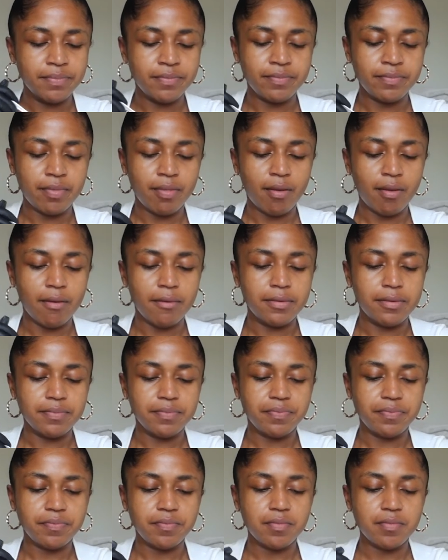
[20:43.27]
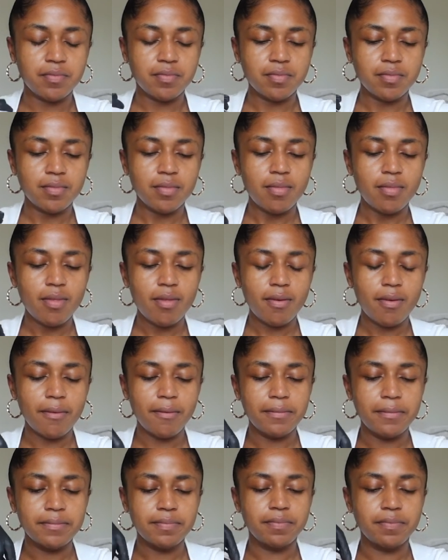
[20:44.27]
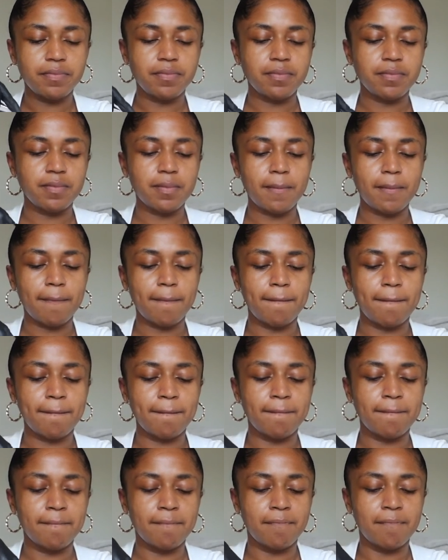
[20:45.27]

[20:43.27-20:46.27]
[no speech]